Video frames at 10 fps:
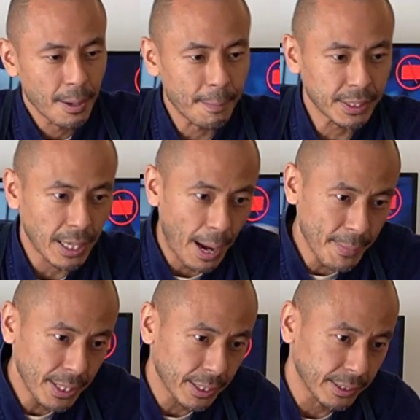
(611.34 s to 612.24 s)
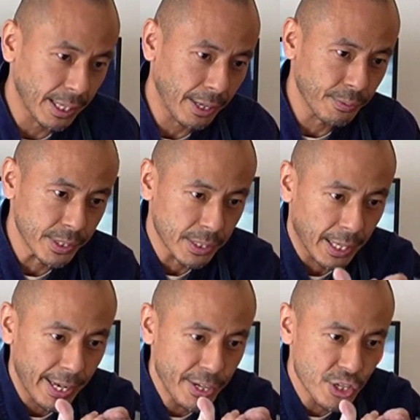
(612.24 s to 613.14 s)
but the American knife is
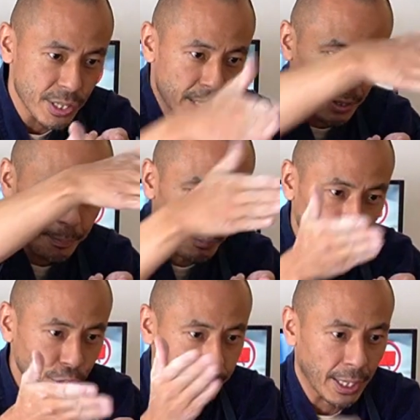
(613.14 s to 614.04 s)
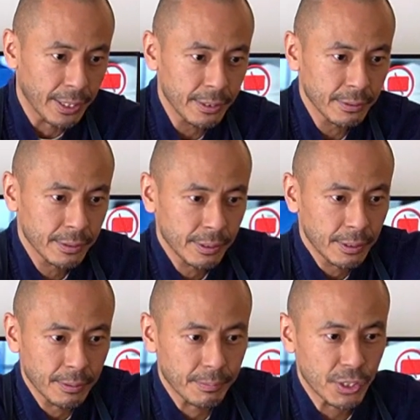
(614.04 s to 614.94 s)
edge is both sides.
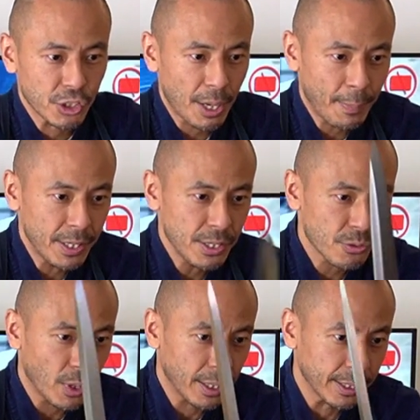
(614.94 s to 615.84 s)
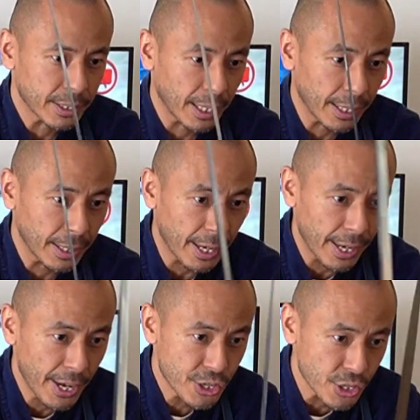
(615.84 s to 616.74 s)
But the Japanese one is
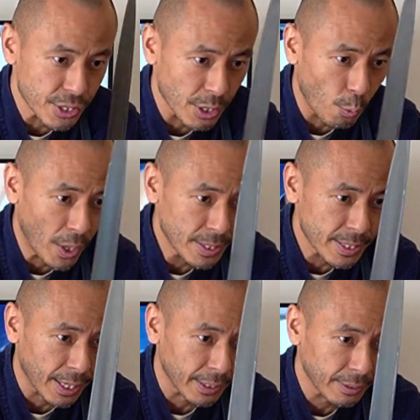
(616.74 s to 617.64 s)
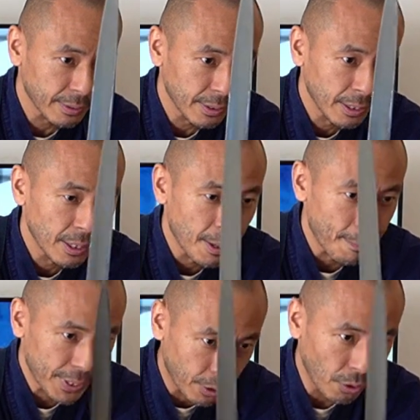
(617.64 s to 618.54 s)
edge is on one side
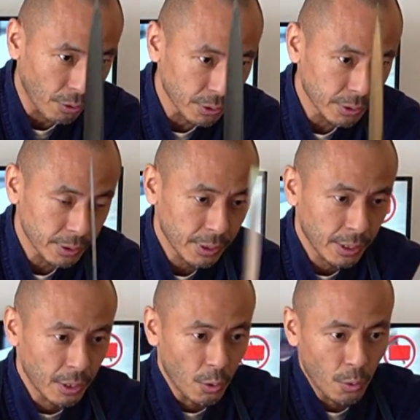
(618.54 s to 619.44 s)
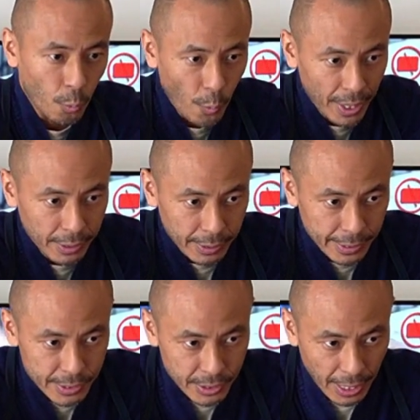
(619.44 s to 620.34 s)
because when
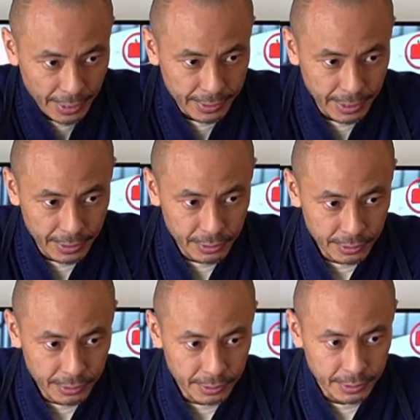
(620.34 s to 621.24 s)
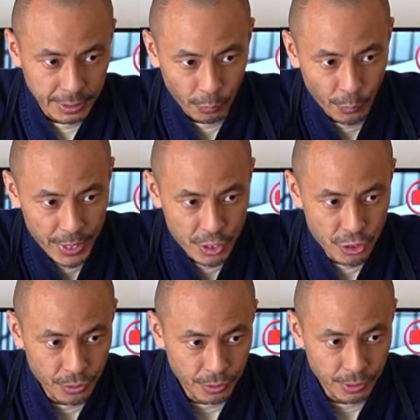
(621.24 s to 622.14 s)
it's cutting the
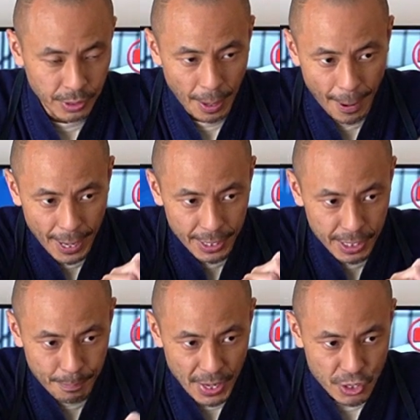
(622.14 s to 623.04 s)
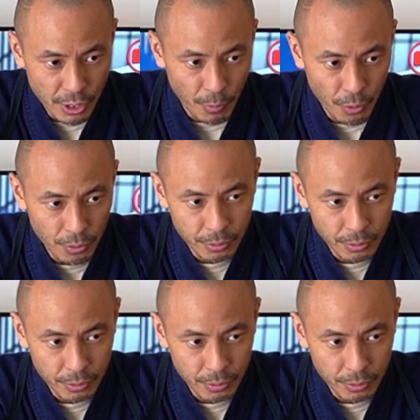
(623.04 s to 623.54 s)
fish, any vegetable,